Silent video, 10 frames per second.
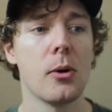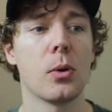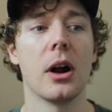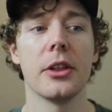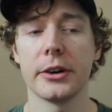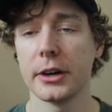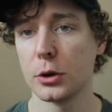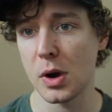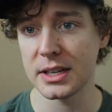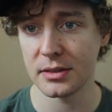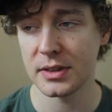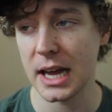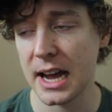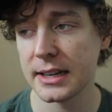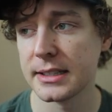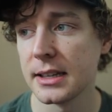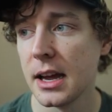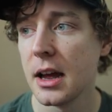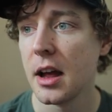or other aggressive decks,